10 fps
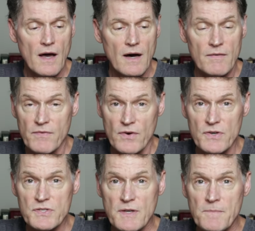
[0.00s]
Uh,
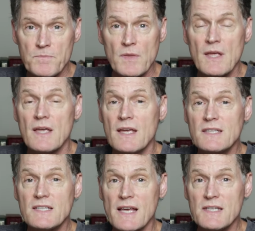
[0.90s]
first, he
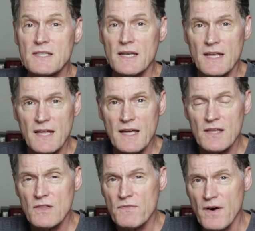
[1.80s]
says that he
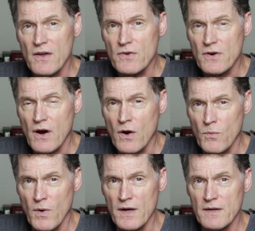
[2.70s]
and the Father
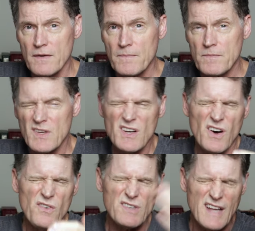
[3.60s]
are one. You know,